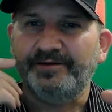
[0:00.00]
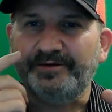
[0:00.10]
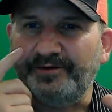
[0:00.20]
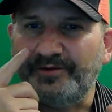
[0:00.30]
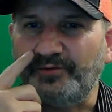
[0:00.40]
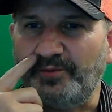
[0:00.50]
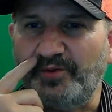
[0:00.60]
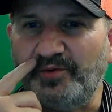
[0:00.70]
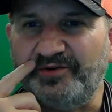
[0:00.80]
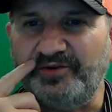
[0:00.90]
Those will be
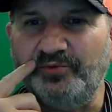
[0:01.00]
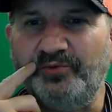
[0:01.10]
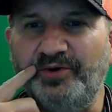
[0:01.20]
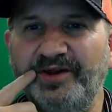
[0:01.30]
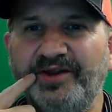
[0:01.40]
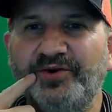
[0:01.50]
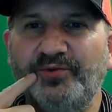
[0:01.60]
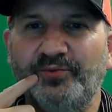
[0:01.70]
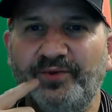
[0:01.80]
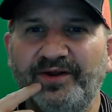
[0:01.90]
the ones you really,
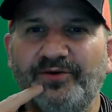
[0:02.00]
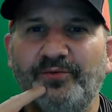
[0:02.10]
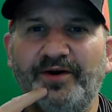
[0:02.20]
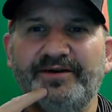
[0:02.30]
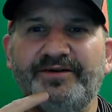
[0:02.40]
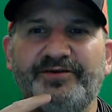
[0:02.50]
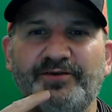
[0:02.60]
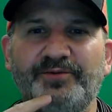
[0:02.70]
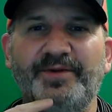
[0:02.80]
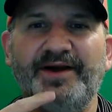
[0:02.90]
really want
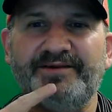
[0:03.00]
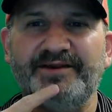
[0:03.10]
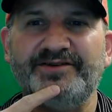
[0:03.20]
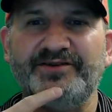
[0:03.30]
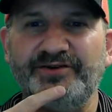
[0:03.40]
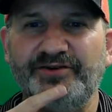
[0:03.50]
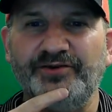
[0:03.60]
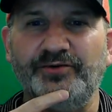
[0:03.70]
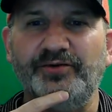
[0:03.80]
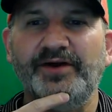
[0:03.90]
to pay attention
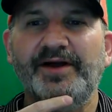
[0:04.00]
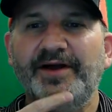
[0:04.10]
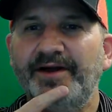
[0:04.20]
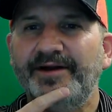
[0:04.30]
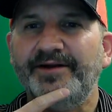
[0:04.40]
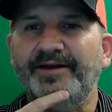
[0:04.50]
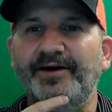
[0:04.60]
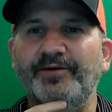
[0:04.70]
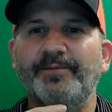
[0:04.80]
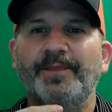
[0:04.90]
to.
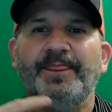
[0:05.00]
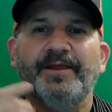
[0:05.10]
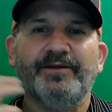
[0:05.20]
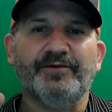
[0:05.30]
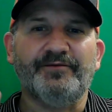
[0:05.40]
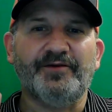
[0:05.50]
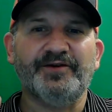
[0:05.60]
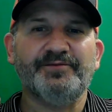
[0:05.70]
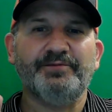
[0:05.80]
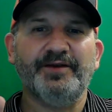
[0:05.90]
Now, the
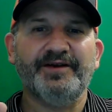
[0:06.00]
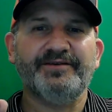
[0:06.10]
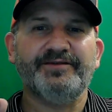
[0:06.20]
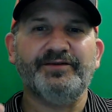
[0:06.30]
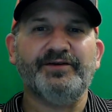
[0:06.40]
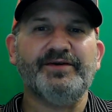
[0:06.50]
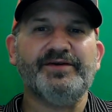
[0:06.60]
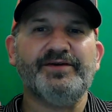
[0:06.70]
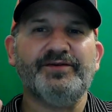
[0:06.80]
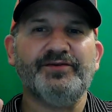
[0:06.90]
first place
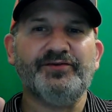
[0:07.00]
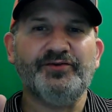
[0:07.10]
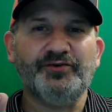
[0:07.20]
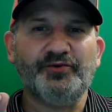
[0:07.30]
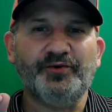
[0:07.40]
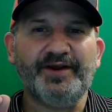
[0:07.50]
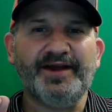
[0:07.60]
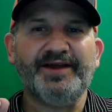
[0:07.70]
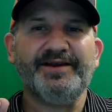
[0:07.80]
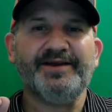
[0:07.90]
to
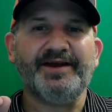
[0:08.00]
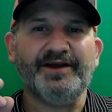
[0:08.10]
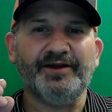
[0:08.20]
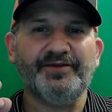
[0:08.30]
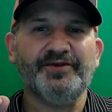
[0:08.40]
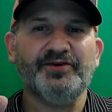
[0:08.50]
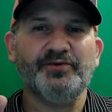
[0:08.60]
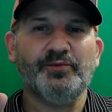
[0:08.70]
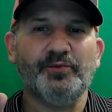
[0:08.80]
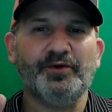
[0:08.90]
creating a healthier
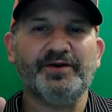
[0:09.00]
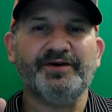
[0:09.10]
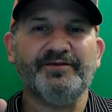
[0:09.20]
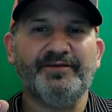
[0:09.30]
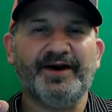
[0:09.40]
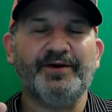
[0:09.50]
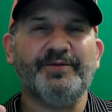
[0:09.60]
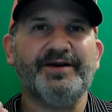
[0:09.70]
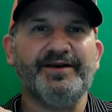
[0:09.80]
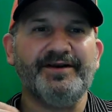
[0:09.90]
work
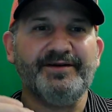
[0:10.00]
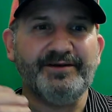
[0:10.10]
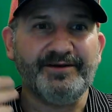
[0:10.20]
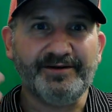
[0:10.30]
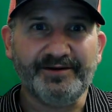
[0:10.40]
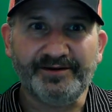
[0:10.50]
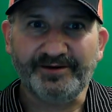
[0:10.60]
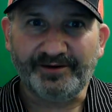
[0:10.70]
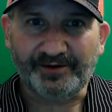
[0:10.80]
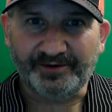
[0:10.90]
environment
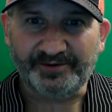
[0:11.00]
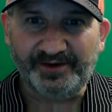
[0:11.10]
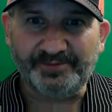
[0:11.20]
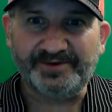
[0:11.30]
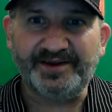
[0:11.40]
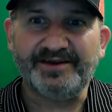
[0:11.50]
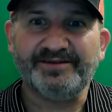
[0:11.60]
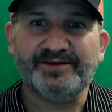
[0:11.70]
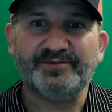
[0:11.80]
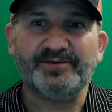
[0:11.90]
is by taking
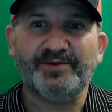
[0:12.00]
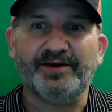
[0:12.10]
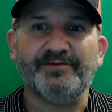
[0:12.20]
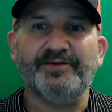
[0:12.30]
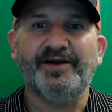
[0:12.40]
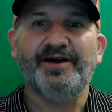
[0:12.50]
the steps above.